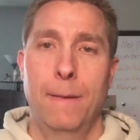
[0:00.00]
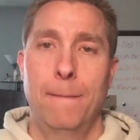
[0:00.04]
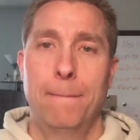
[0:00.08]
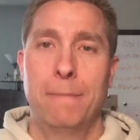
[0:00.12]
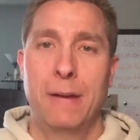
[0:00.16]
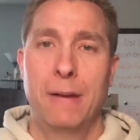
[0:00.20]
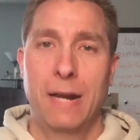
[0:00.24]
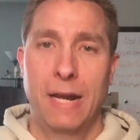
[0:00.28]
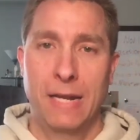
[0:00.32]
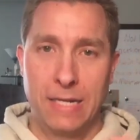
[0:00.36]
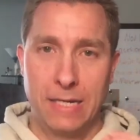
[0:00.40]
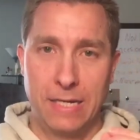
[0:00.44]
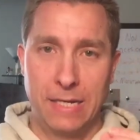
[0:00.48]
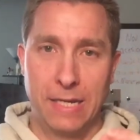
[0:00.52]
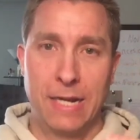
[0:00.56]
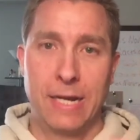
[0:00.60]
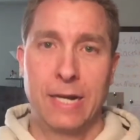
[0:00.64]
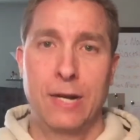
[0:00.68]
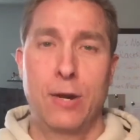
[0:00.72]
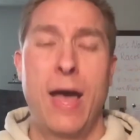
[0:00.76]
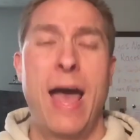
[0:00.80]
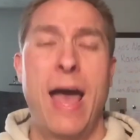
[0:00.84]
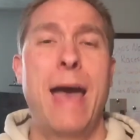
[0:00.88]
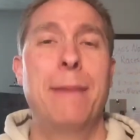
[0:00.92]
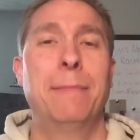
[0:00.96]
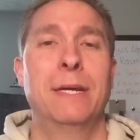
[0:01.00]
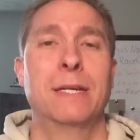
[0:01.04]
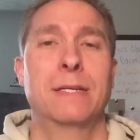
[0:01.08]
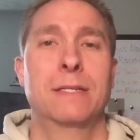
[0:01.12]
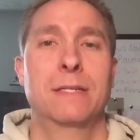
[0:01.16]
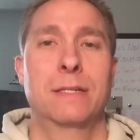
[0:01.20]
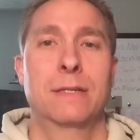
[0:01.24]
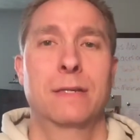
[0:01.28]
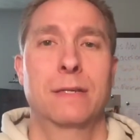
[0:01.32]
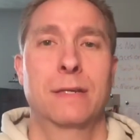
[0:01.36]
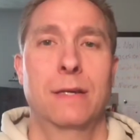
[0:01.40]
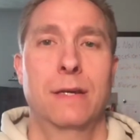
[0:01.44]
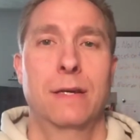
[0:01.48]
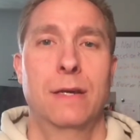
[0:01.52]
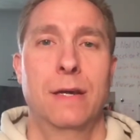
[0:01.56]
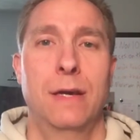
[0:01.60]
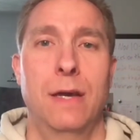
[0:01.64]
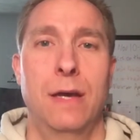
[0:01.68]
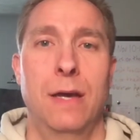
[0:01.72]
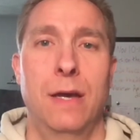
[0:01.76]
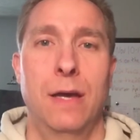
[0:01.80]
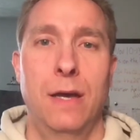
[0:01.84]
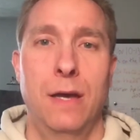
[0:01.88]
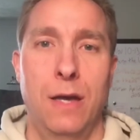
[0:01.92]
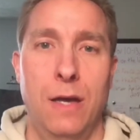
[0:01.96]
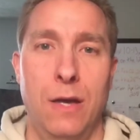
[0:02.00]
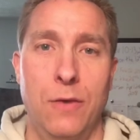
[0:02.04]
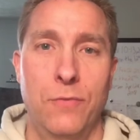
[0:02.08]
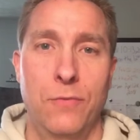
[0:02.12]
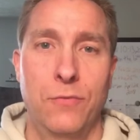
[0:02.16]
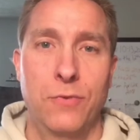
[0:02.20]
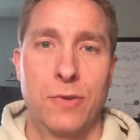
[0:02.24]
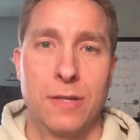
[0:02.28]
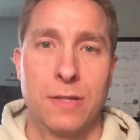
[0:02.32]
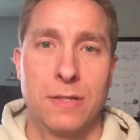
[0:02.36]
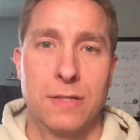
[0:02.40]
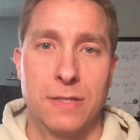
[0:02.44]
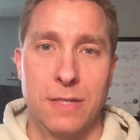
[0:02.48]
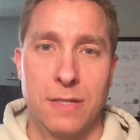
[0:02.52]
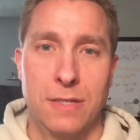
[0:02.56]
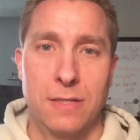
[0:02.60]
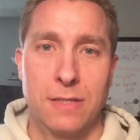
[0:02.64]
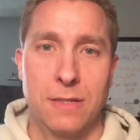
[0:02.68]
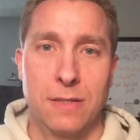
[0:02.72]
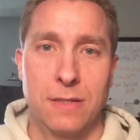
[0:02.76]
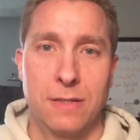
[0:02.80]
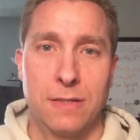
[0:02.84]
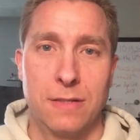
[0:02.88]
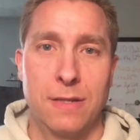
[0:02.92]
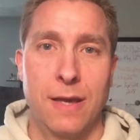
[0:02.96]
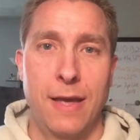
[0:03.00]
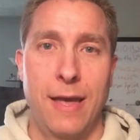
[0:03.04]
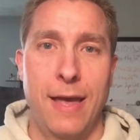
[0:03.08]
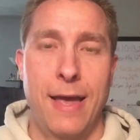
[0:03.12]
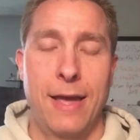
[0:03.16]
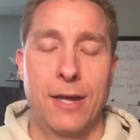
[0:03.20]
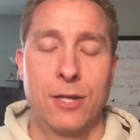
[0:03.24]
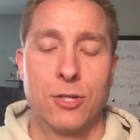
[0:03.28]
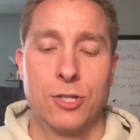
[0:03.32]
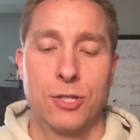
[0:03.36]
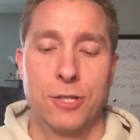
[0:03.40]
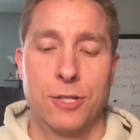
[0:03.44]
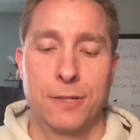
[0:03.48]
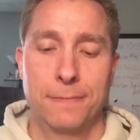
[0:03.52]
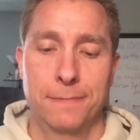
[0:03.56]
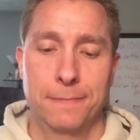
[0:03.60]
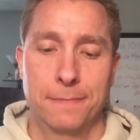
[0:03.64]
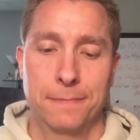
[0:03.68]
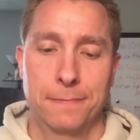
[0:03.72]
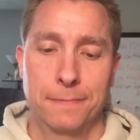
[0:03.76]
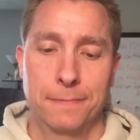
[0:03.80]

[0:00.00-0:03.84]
But I need to get into a habit of consistent action.